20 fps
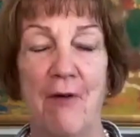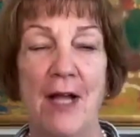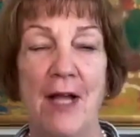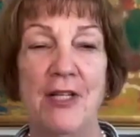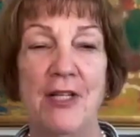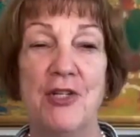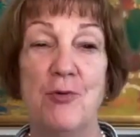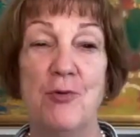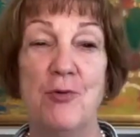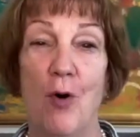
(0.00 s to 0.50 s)
I
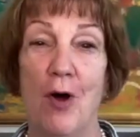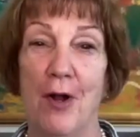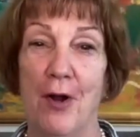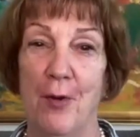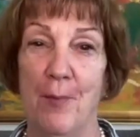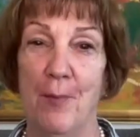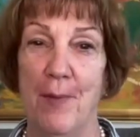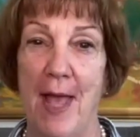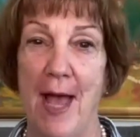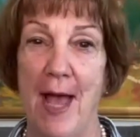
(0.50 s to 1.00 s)
just want,
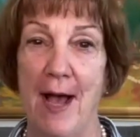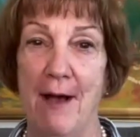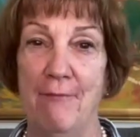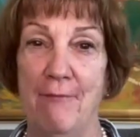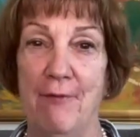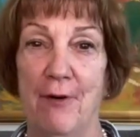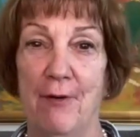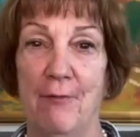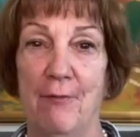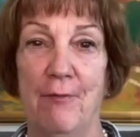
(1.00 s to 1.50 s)
on
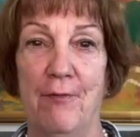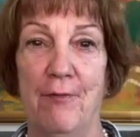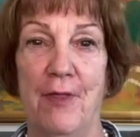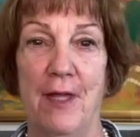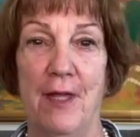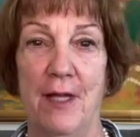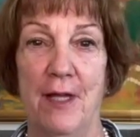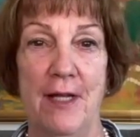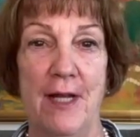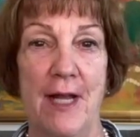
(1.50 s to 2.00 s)
behalf of
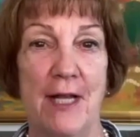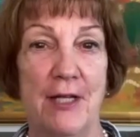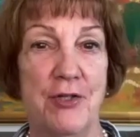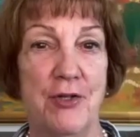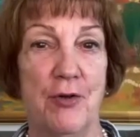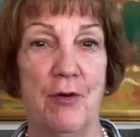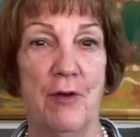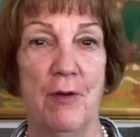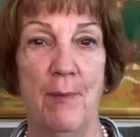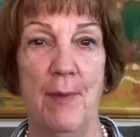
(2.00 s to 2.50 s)
the
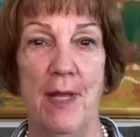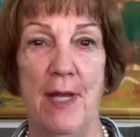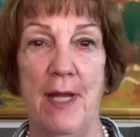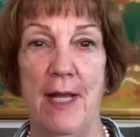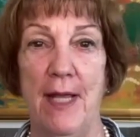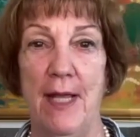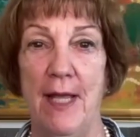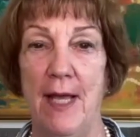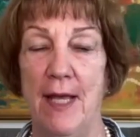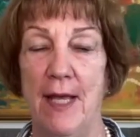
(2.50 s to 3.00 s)
National
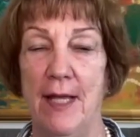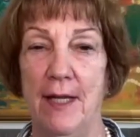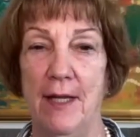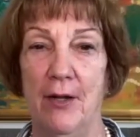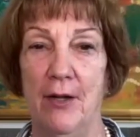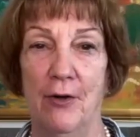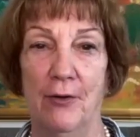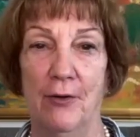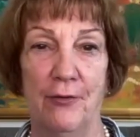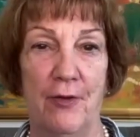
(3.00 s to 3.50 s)
Committee and
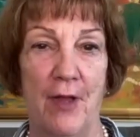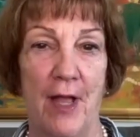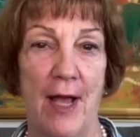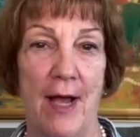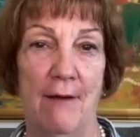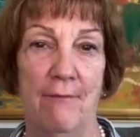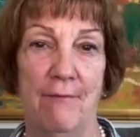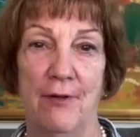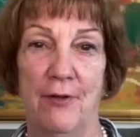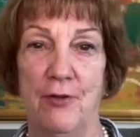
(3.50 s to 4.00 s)
our
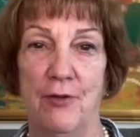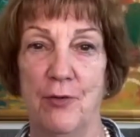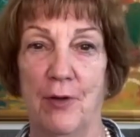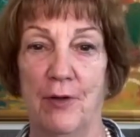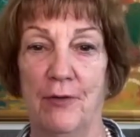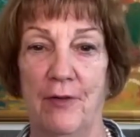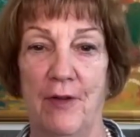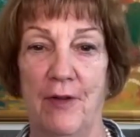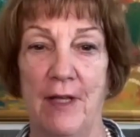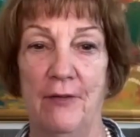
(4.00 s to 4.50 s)
staff and
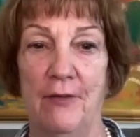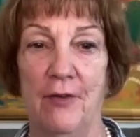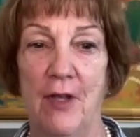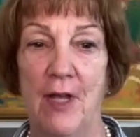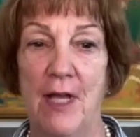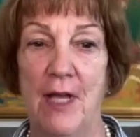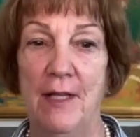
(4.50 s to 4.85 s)
trustees,